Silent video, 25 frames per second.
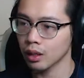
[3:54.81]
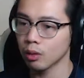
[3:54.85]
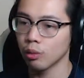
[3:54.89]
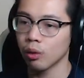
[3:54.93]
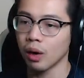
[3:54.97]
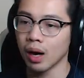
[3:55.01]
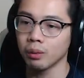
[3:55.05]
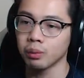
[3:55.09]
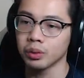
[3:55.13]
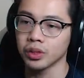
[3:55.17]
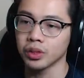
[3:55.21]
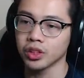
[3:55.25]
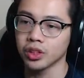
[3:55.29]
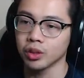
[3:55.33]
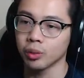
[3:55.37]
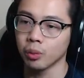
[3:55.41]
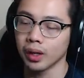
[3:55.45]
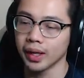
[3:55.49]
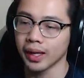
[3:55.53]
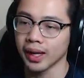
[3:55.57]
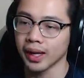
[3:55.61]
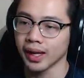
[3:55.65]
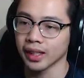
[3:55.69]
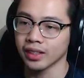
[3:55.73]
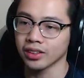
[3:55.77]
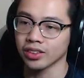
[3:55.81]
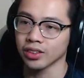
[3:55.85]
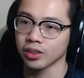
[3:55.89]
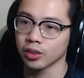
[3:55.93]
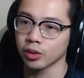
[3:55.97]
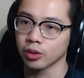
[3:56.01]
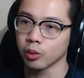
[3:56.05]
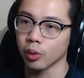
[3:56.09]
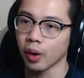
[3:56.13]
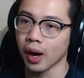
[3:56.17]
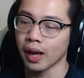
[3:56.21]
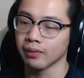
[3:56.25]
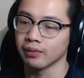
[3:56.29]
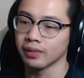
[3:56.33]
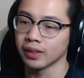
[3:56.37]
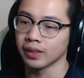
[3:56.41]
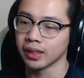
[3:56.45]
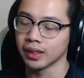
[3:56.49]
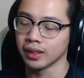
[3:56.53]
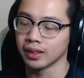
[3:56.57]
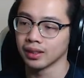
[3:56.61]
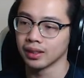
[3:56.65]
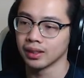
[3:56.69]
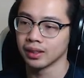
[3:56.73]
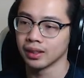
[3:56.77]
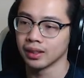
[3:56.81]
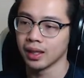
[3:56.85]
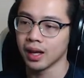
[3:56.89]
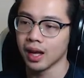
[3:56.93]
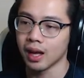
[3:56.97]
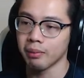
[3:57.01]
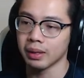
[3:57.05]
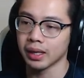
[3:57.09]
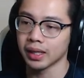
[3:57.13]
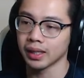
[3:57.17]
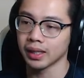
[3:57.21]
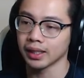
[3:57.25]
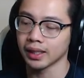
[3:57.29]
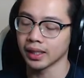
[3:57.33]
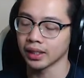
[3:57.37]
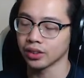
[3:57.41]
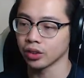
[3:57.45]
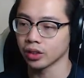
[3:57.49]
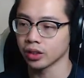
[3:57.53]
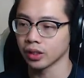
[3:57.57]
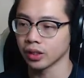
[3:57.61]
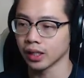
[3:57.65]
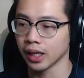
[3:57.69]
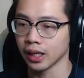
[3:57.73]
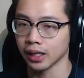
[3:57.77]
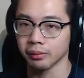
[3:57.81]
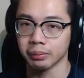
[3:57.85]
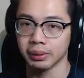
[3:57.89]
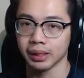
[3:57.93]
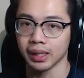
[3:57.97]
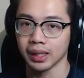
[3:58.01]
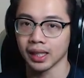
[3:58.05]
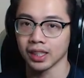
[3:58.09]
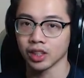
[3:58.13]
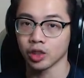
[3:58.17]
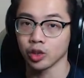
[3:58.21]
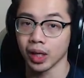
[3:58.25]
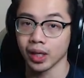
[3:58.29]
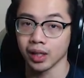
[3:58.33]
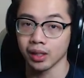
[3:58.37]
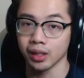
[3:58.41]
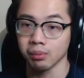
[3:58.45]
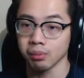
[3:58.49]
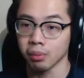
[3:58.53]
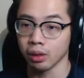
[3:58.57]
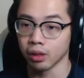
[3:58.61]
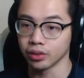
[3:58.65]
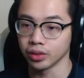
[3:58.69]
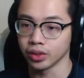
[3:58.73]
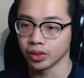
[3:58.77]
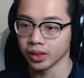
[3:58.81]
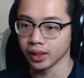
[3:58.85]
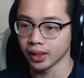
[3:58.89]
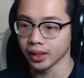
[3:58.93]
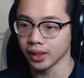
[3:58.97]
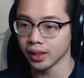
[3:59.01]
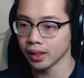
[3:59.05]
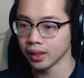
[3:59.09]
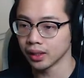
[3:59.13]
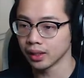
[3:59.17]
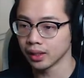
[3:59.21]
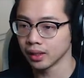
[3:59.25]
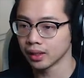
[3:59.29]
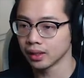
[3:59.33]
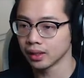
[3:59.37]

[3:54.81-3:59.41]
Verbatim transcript: Why would you want extra gravity? I mean, I guess you could kind of be like Dragon Ball Z.